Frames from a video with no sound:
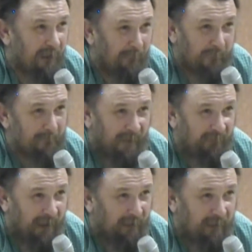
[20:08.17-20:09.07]
I mean, my
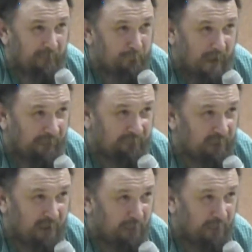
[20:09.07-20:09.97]
daddy, he's the biggest
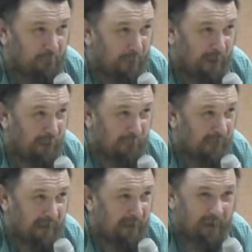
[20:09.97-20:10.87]
sinner in the world.
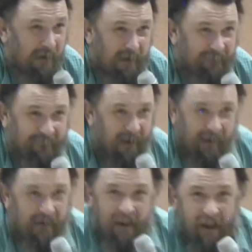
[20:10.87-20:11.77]
But he'd
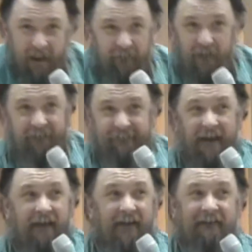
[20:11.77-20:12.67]
say, "They
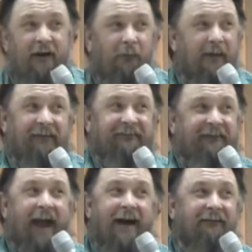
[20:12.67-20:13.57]
say there's going to be
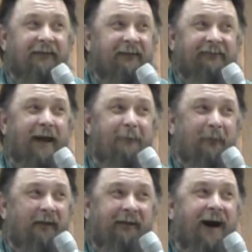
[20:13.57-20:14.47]
shouting and
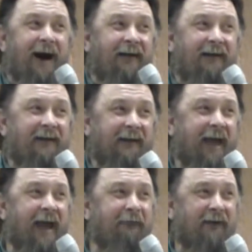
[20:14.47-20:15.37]
jumping and hollering
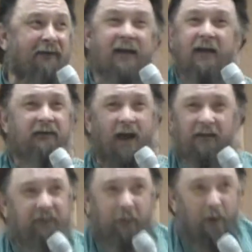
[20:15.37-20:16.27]
in
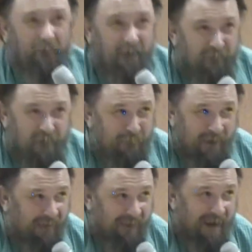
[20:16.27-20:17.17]
heaven. You don't ever do
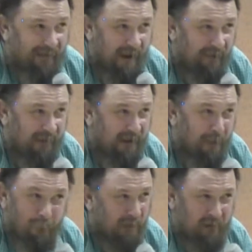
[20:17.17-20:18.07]
none of that down
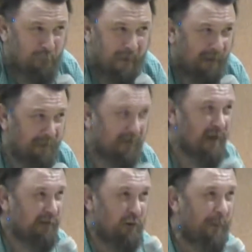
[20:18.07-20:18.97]
here. Well, you
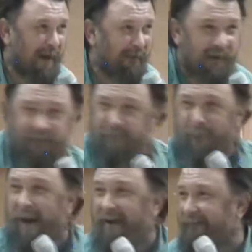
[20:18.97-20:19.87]
better get to
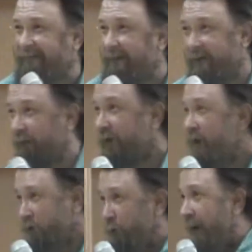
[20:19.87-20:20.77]
practicing because
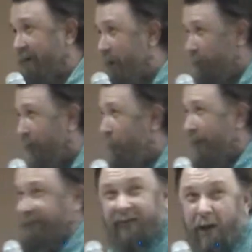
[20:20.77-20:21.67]
you ain't going to know
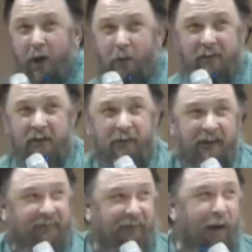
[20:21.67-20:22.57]
what to do when you
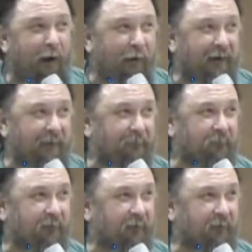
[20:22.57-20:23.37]
get to glory."